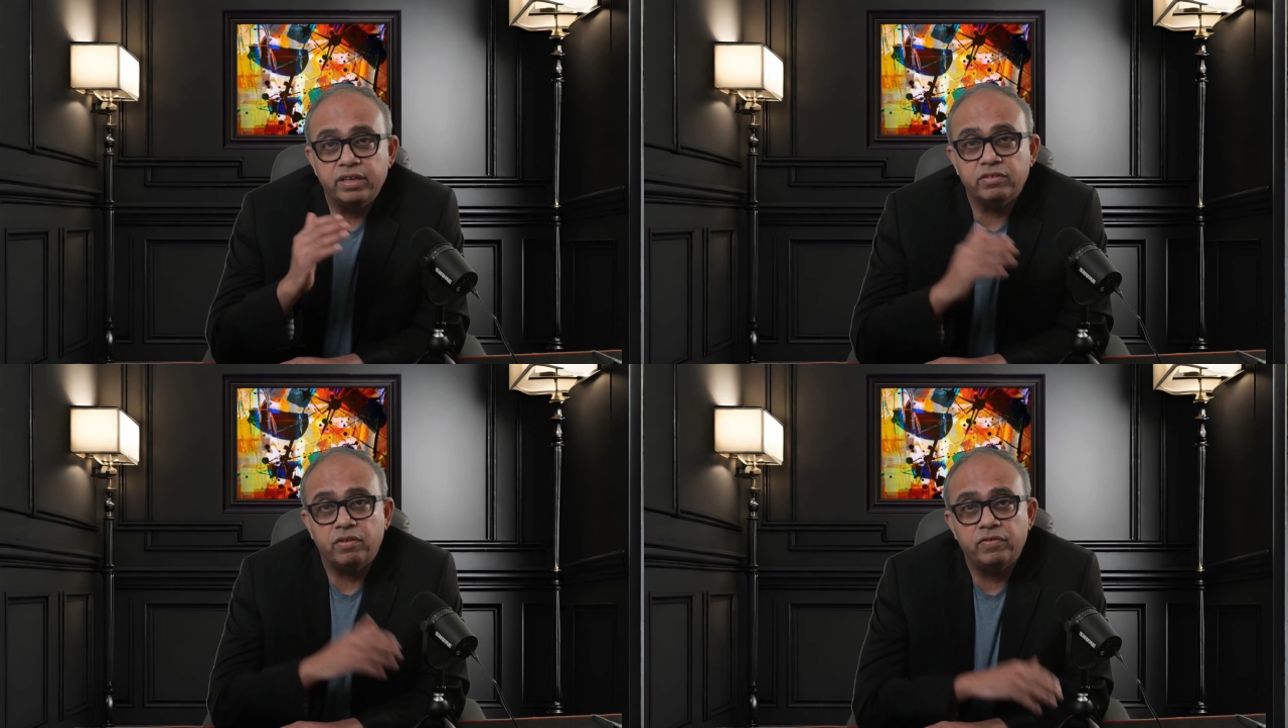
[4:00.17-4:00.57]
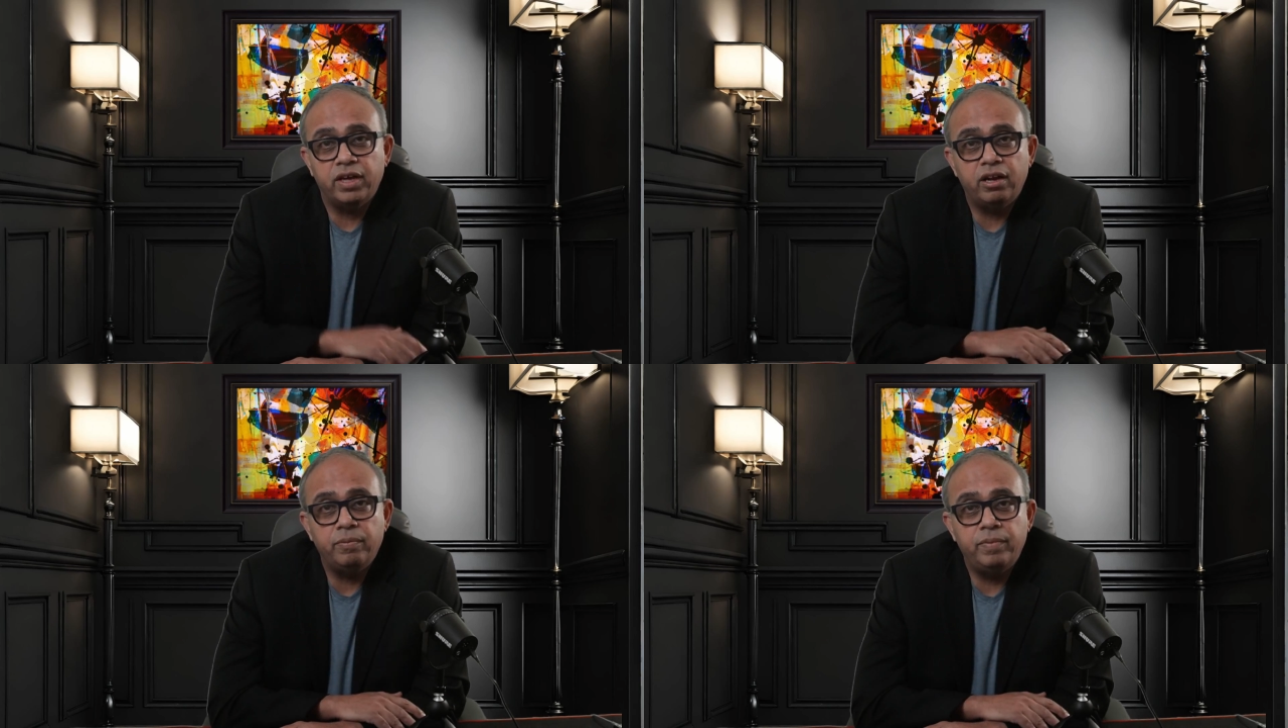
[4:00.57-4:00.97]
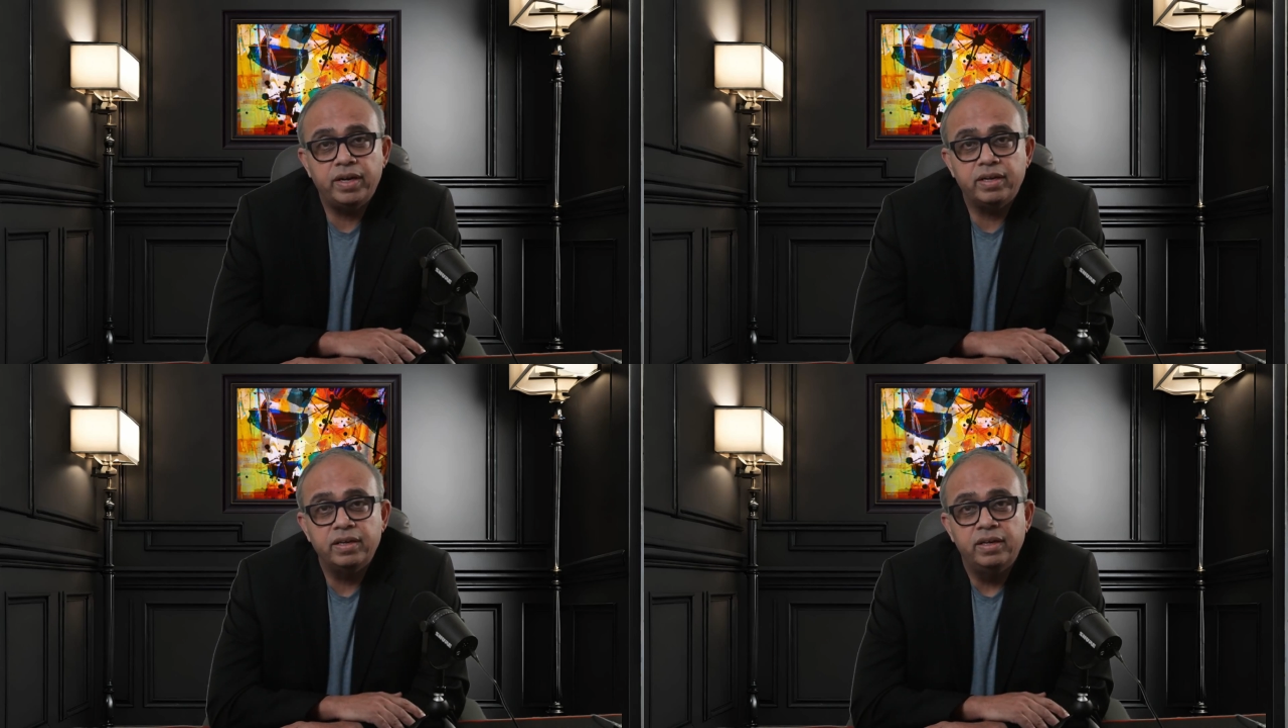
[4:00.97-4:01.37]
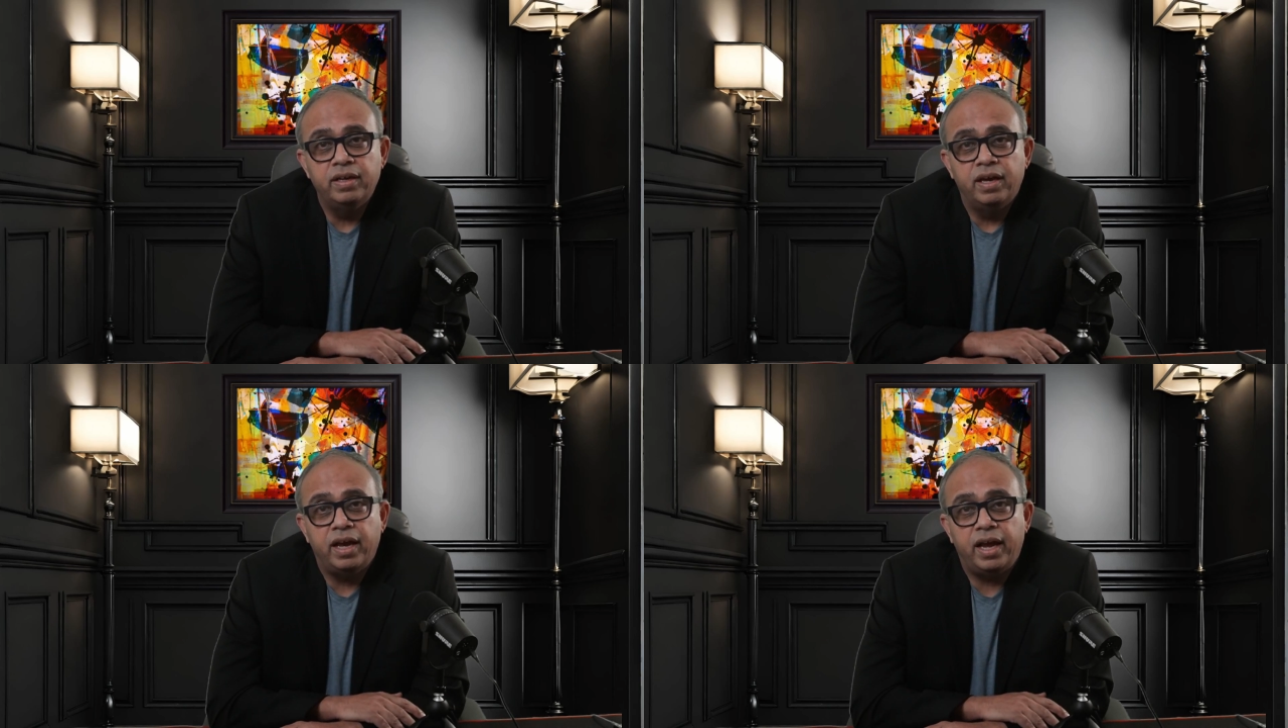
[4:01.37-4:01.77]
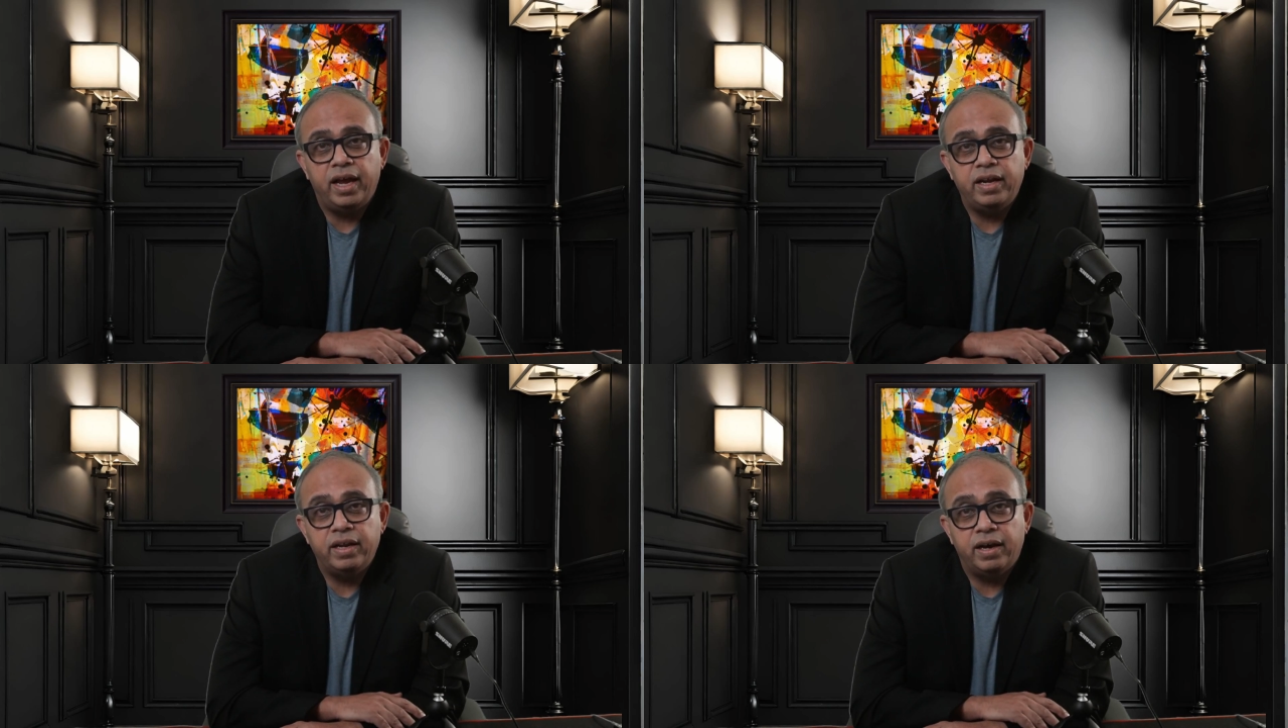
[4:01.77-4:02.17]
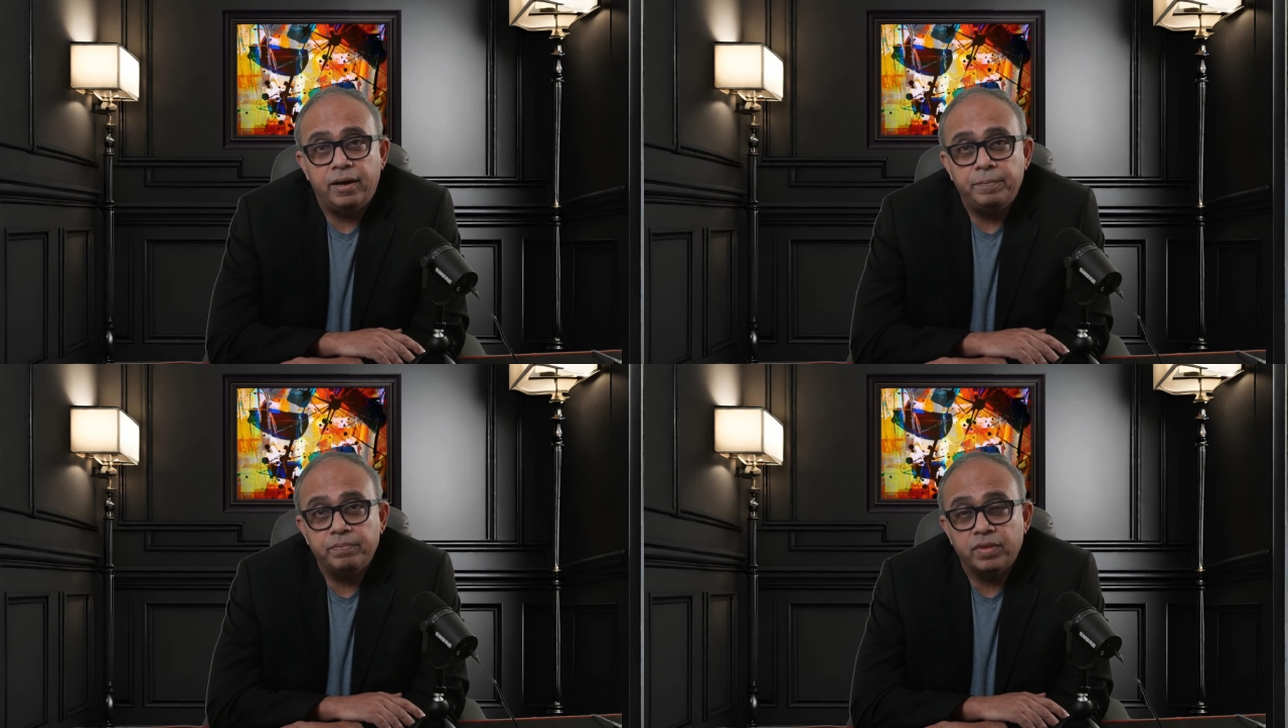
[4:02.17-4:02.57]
of development. And um,